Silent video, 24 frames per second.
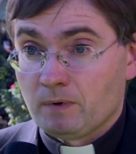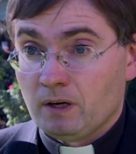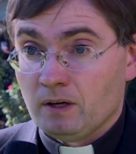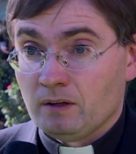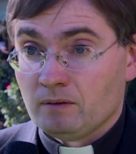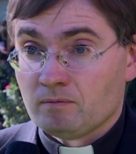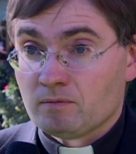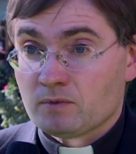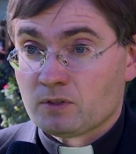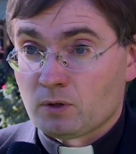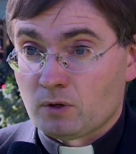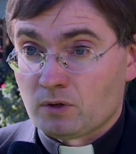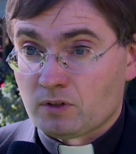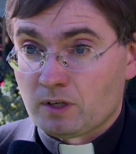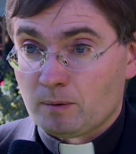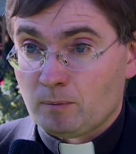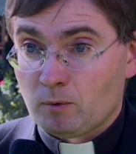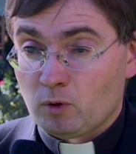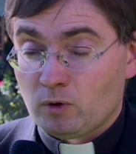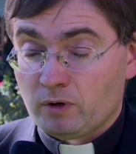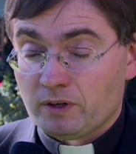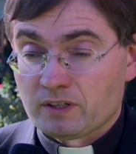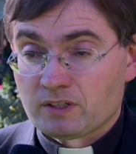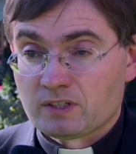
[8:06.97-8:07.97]
on Sunday
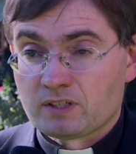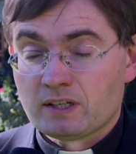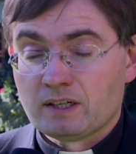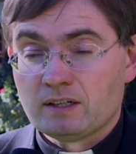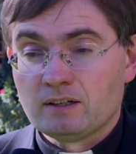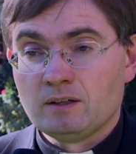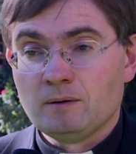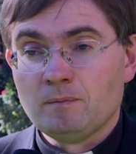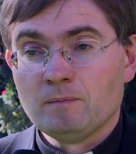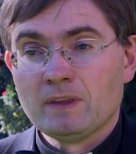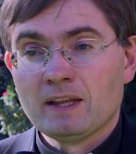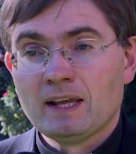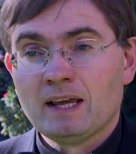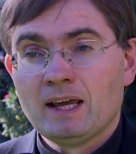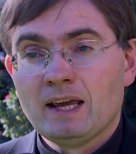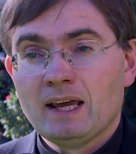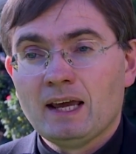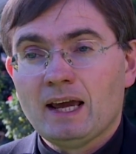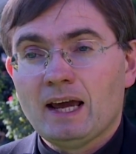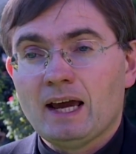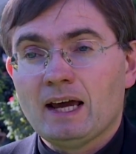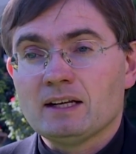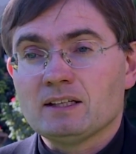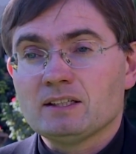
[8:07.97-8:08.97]
mornings here.
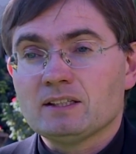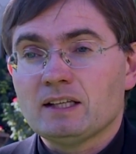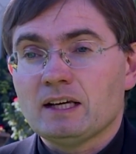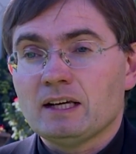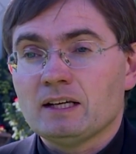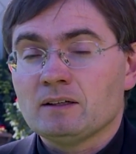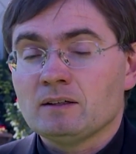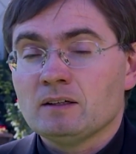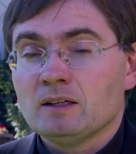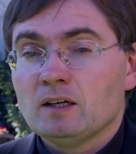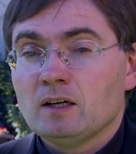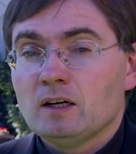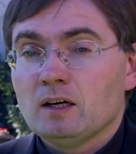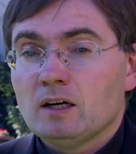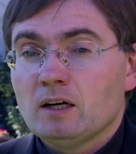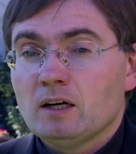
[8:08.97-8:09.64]
And then